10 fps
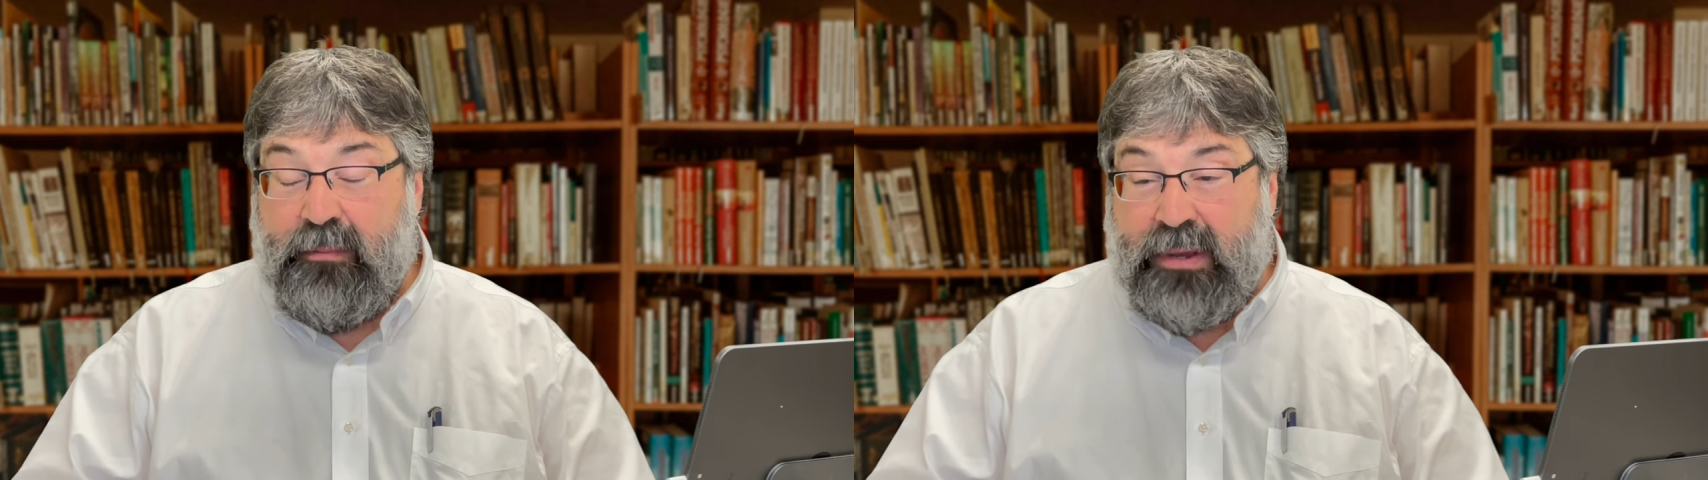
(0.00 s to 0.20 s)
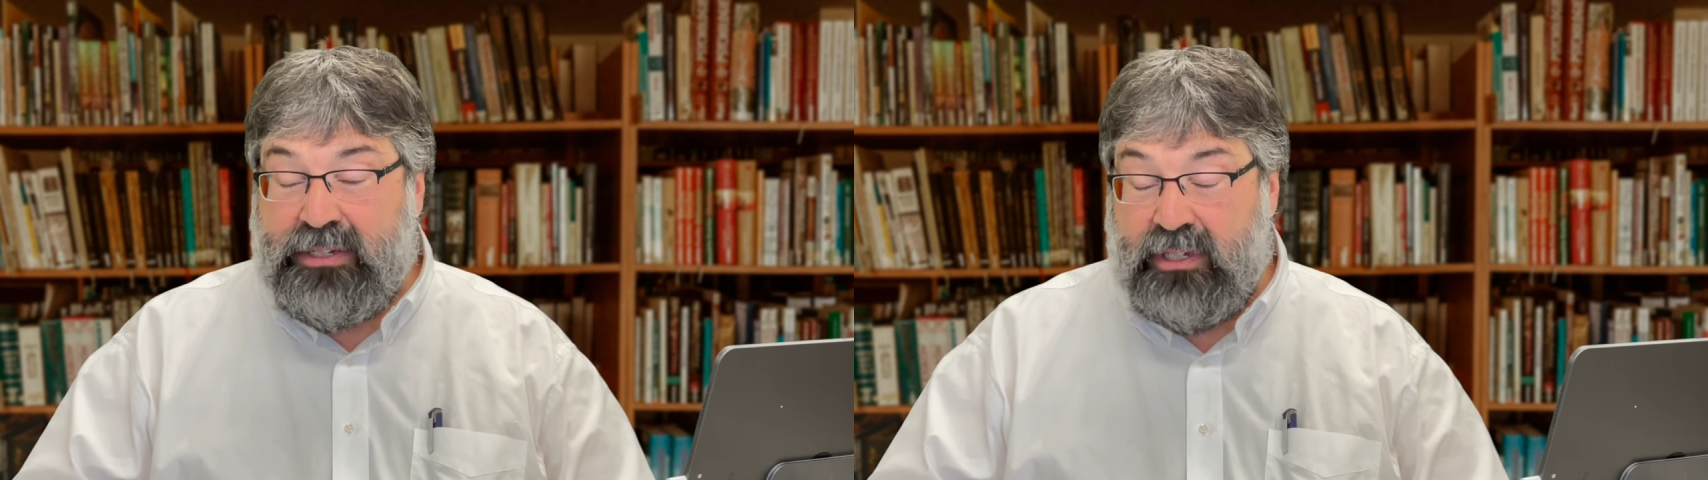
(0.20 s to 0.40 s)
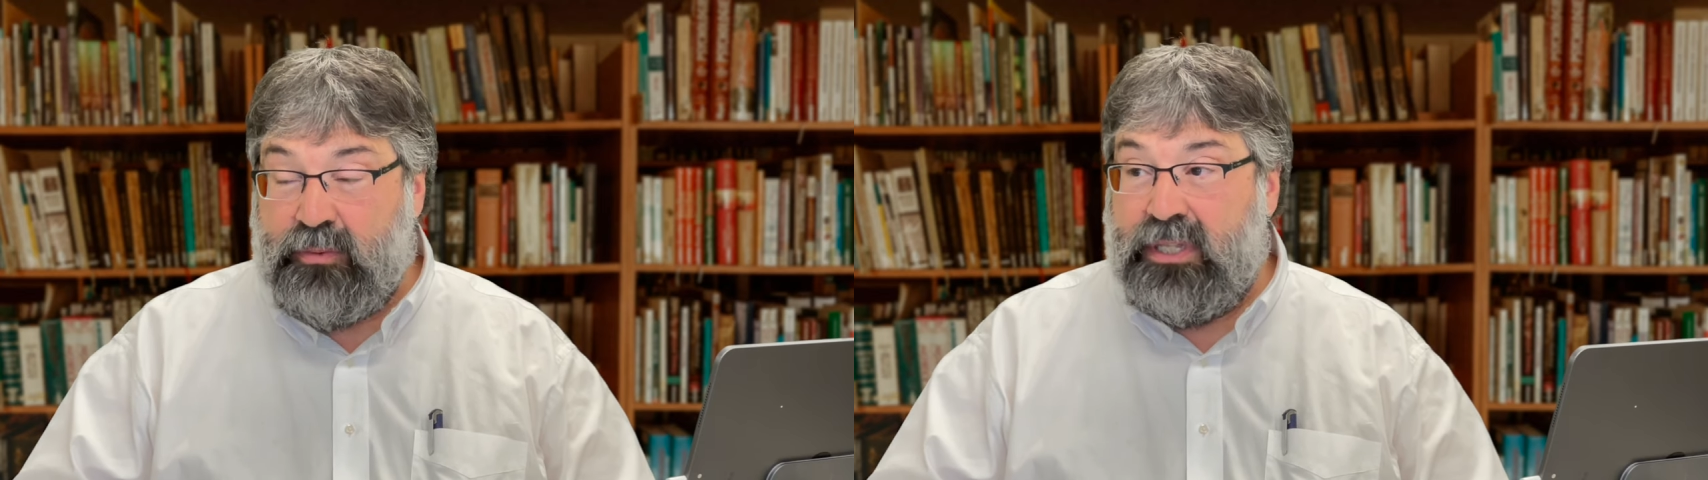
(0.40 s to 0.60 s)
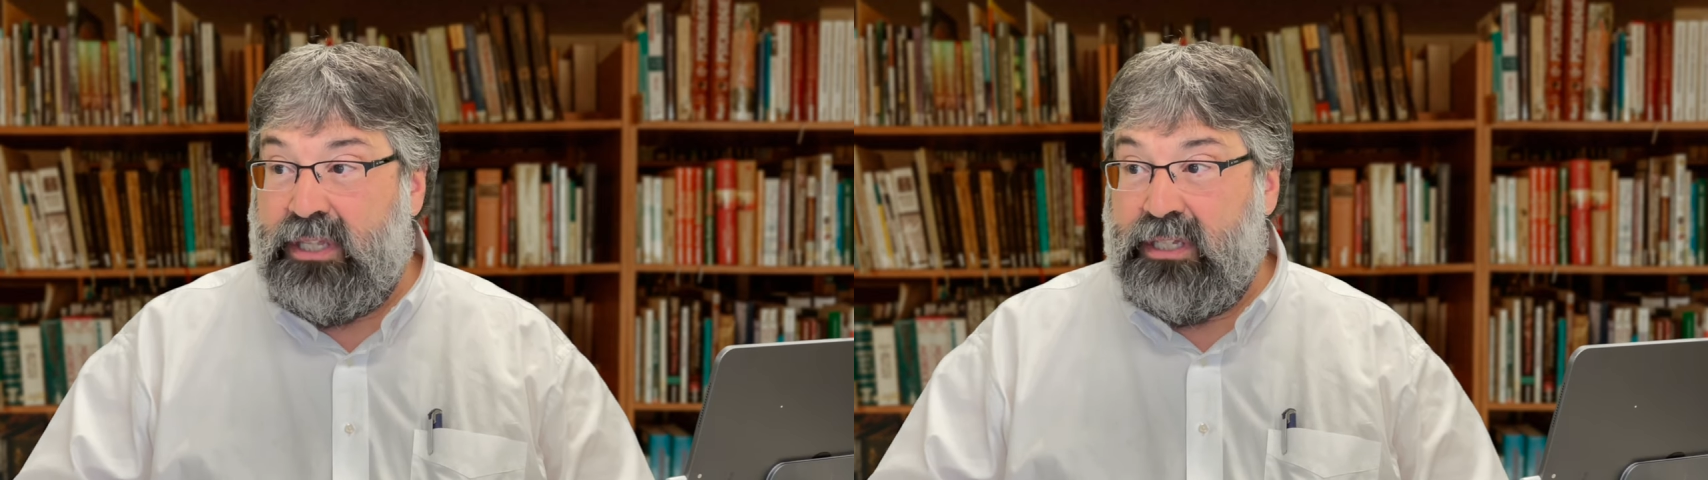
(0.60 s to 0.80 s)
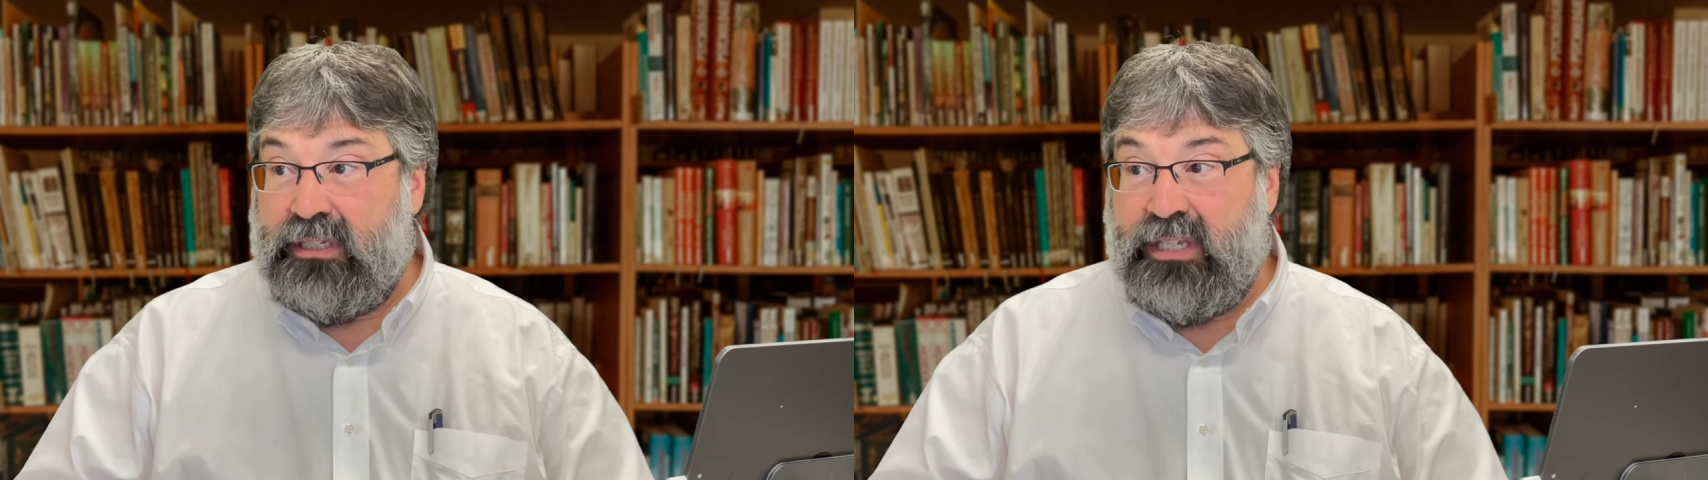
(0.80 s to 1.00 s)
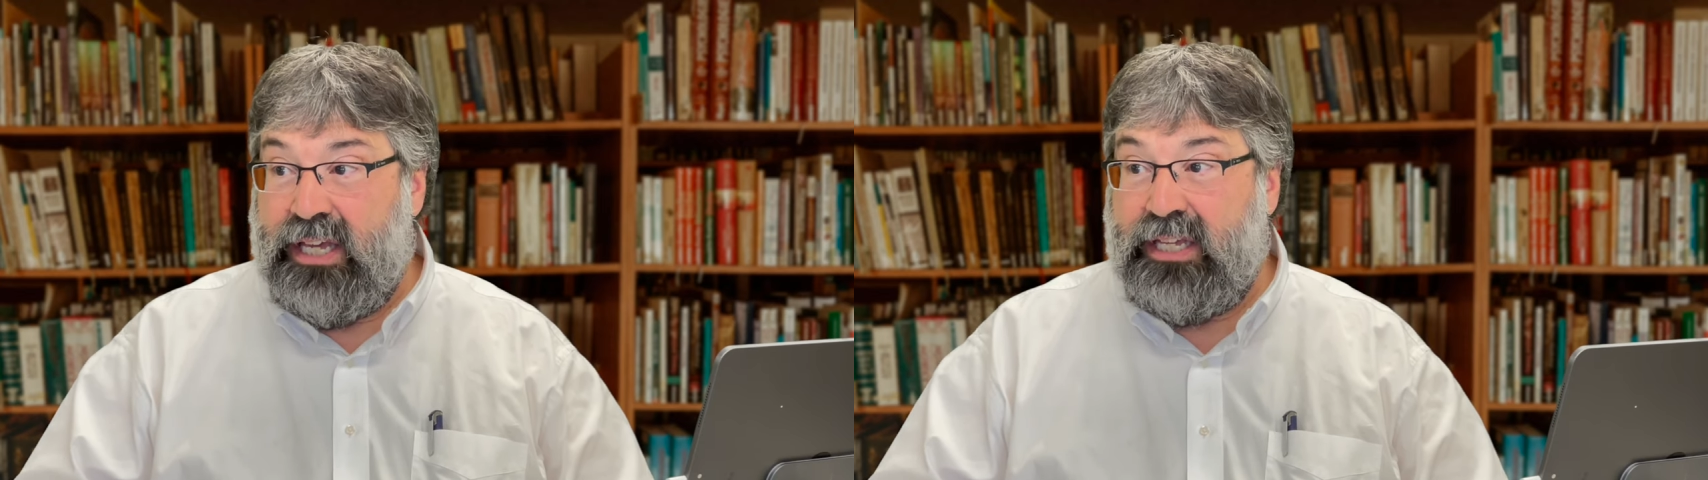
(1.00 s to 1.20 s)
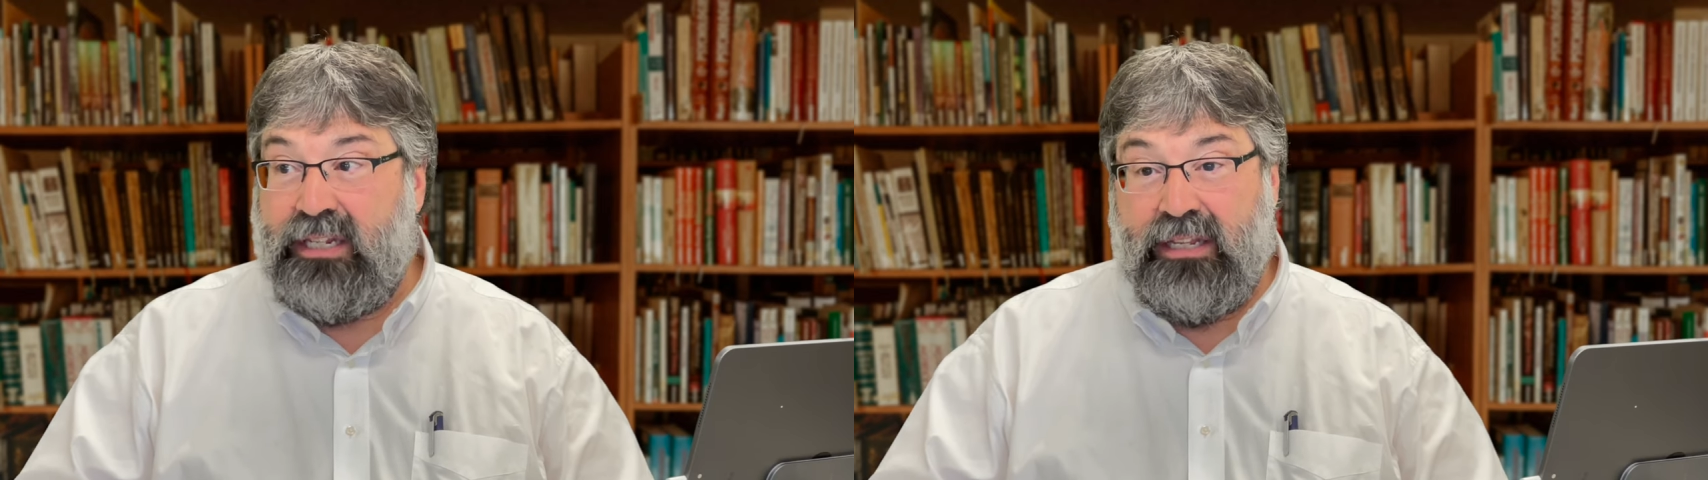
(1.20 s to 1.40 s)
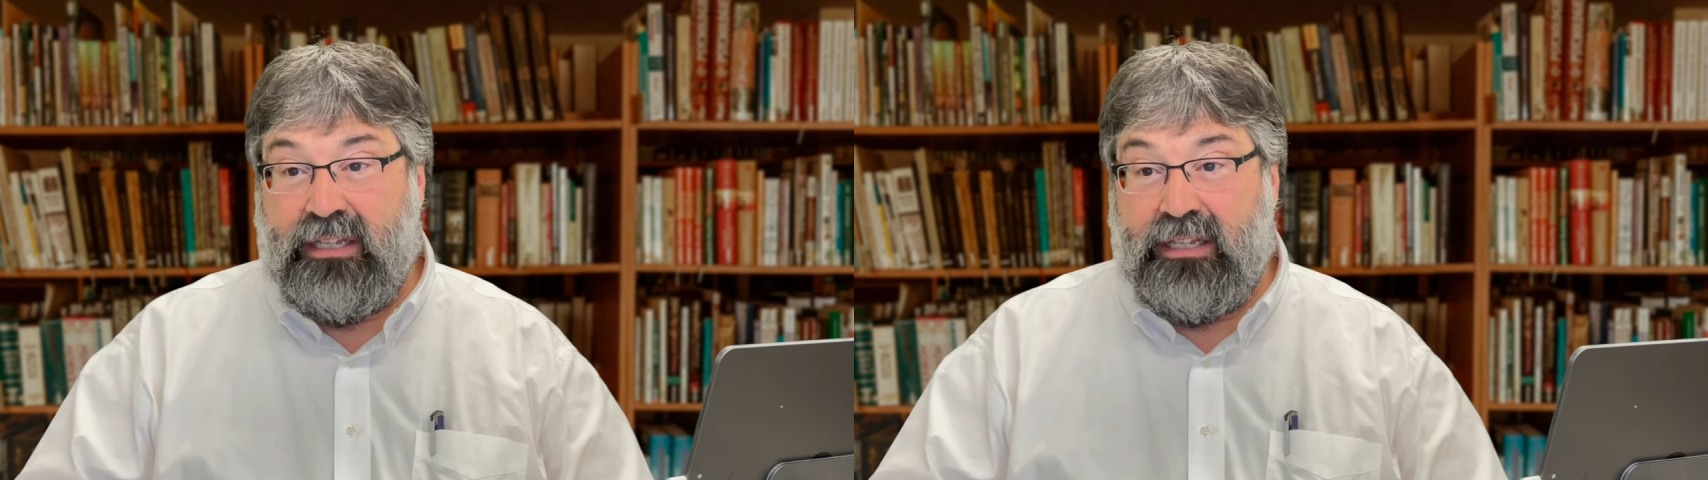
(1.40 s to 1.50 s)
messes with a little kid